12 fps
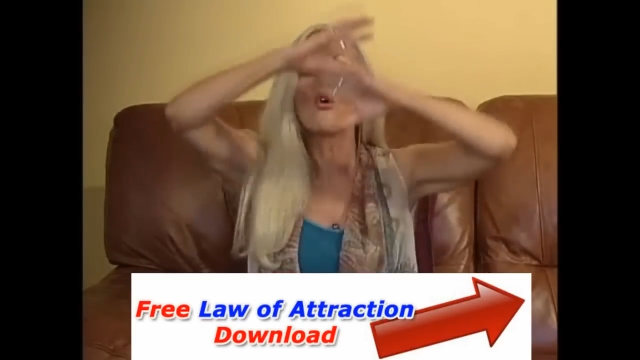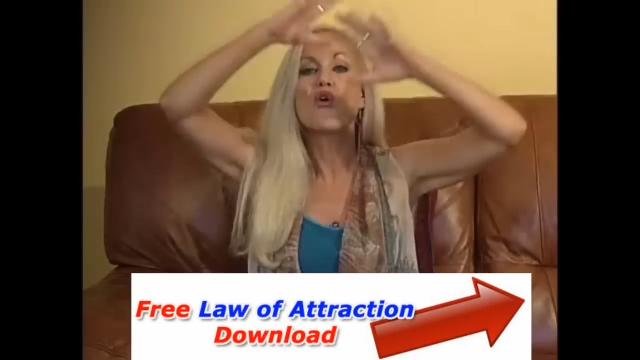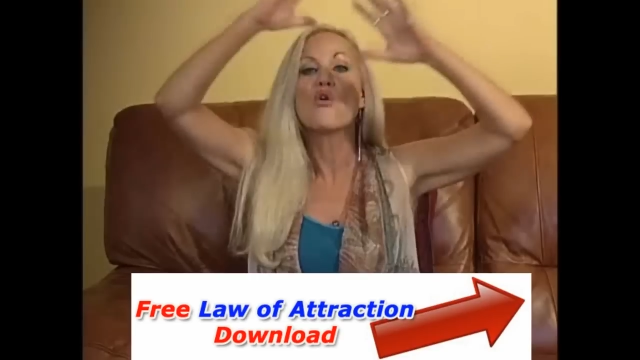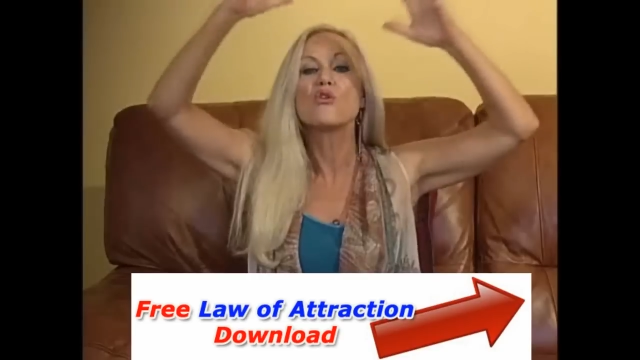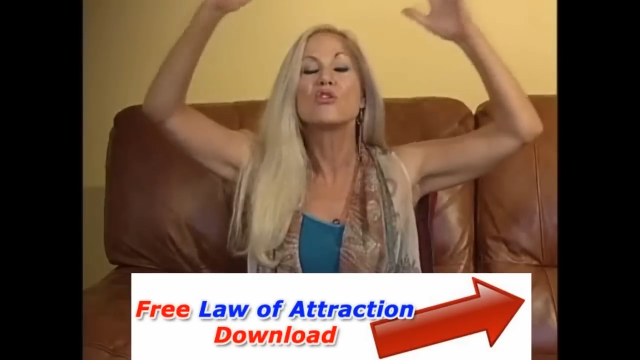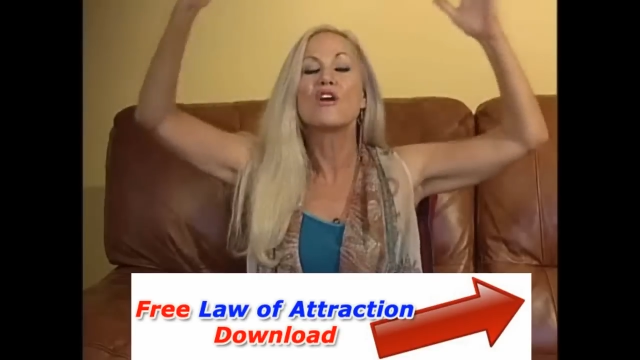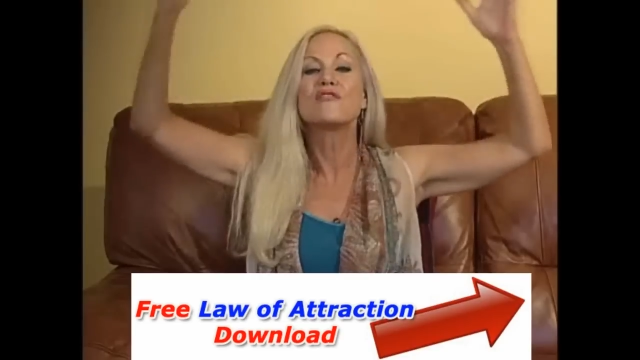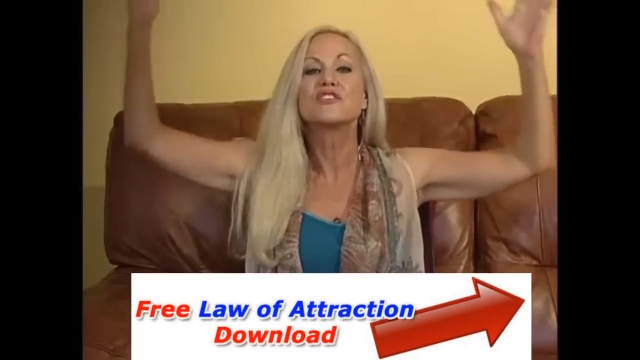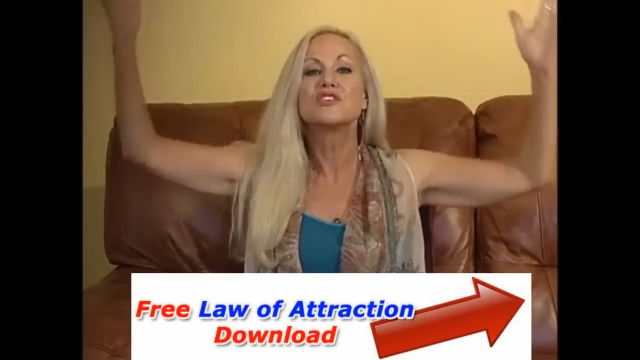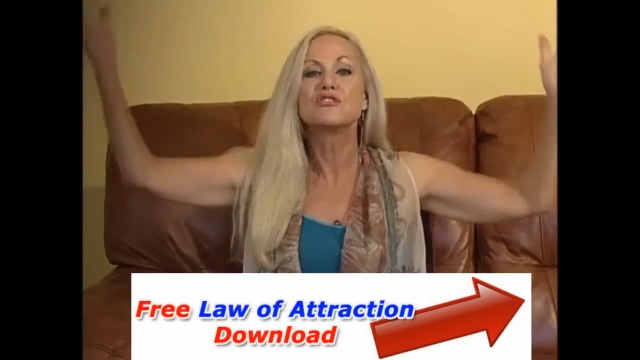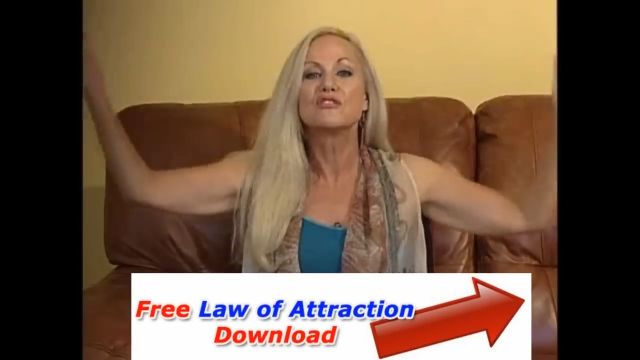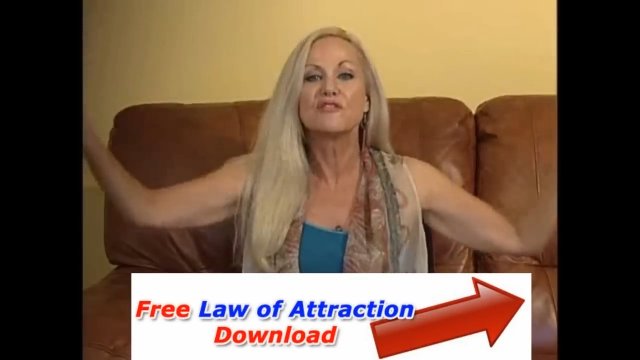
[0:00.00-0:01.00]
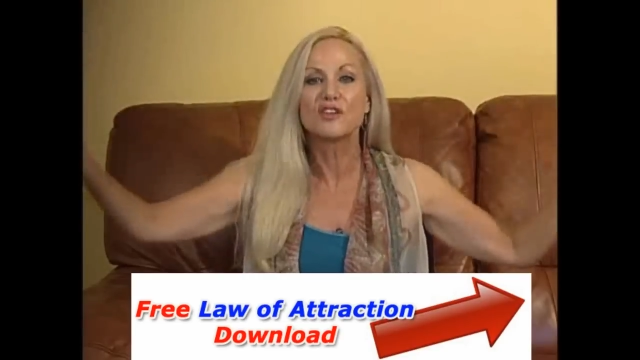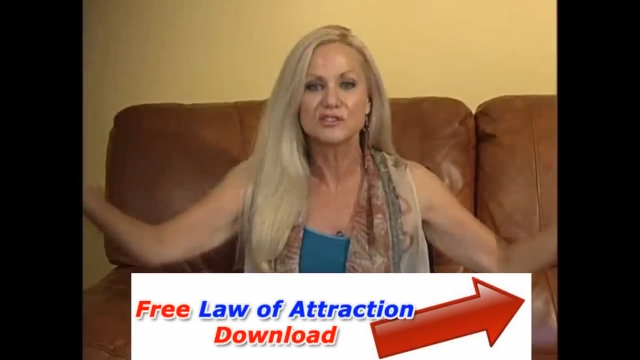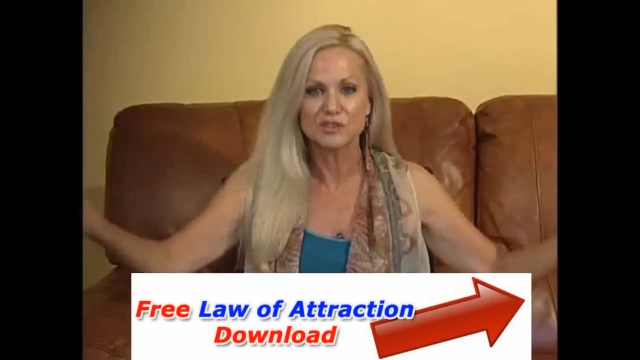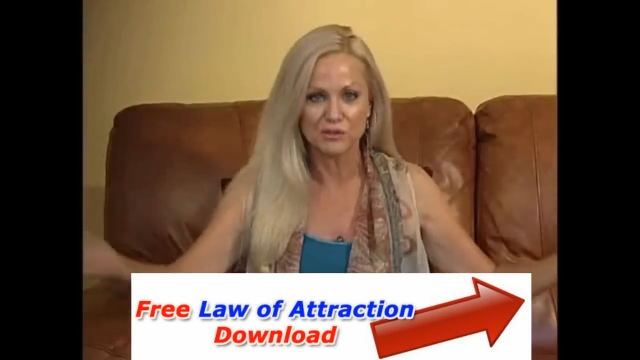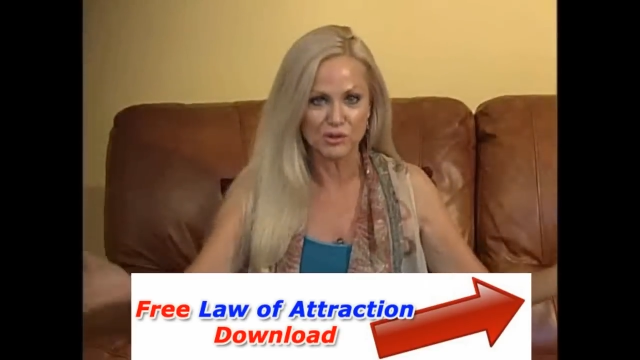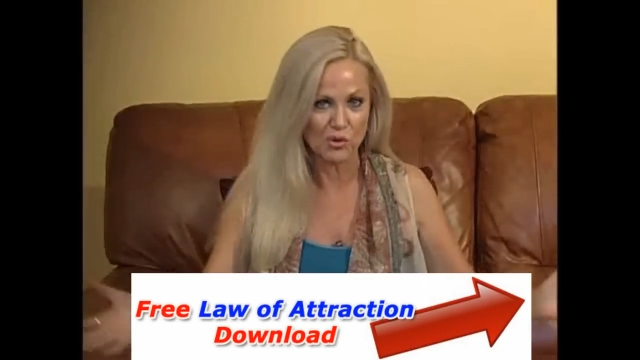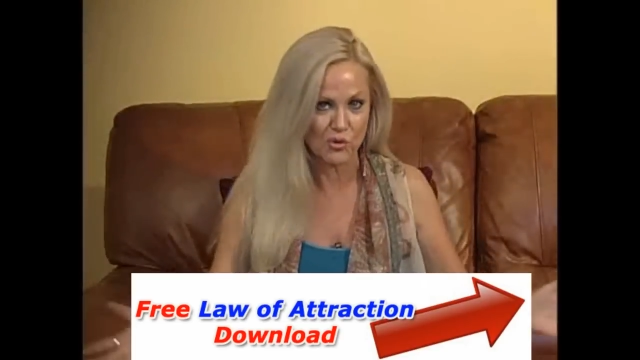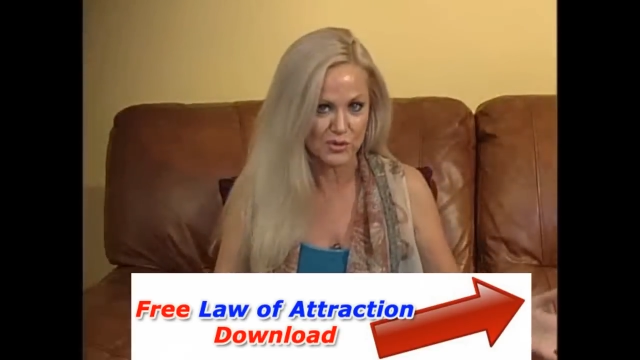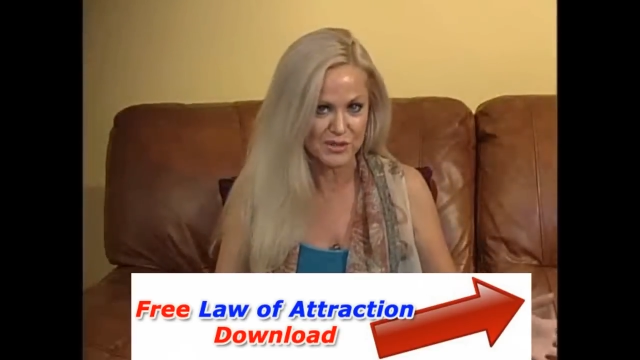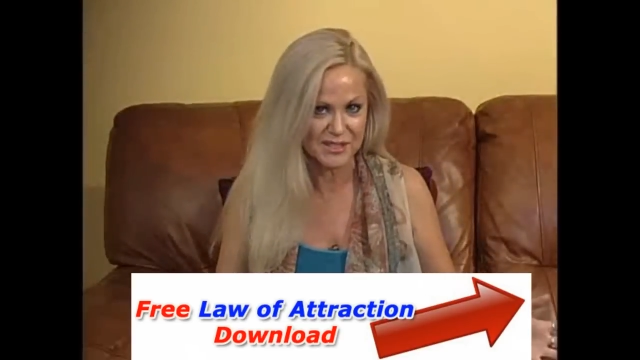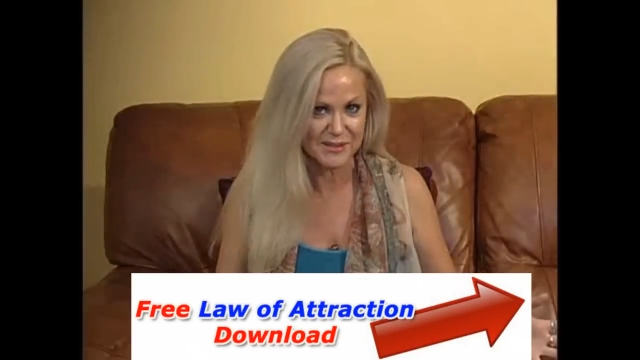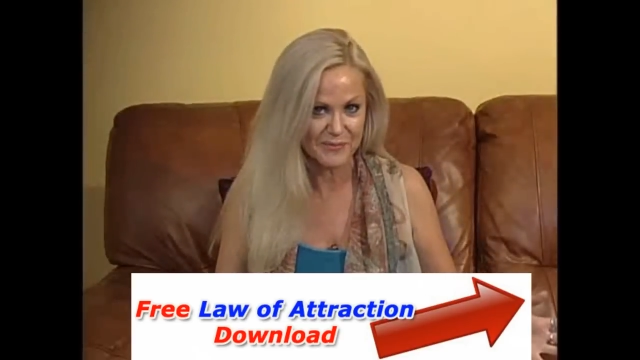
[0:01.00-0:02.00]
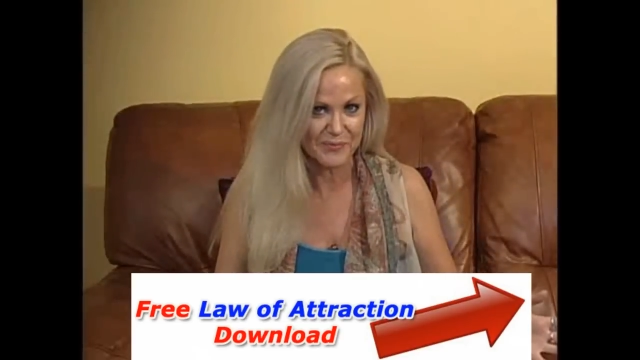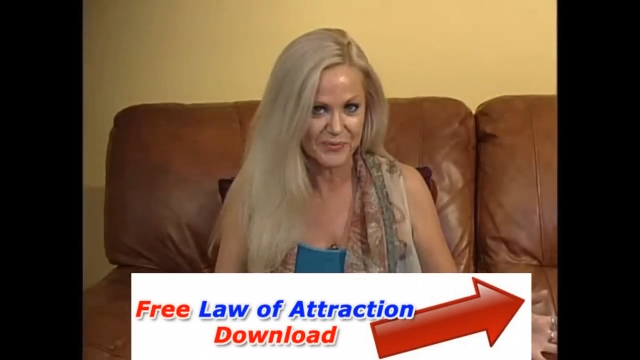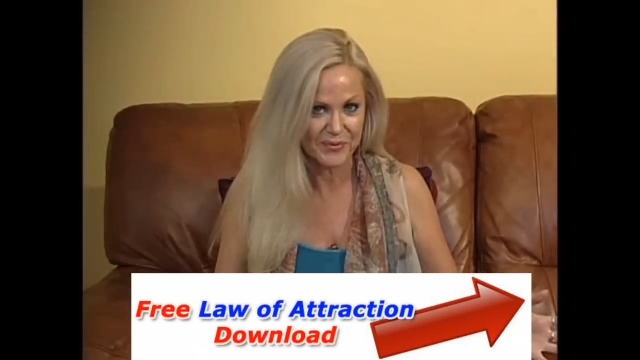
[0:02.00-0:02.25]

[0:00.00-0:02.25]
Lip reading: all of the universal laws.